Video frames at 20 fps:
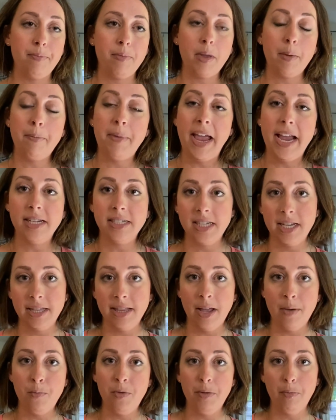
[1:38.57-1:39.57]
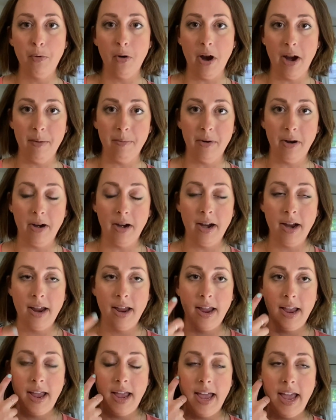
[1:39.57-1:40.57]
painting them with primer,
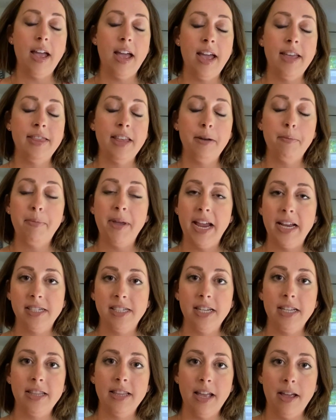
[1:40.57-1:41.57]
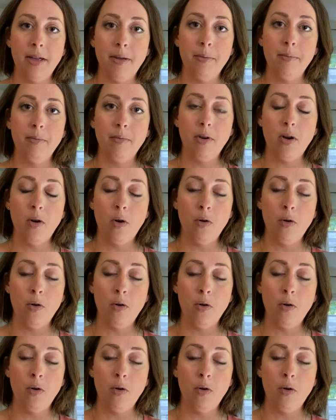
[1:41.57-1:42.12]
and then painting them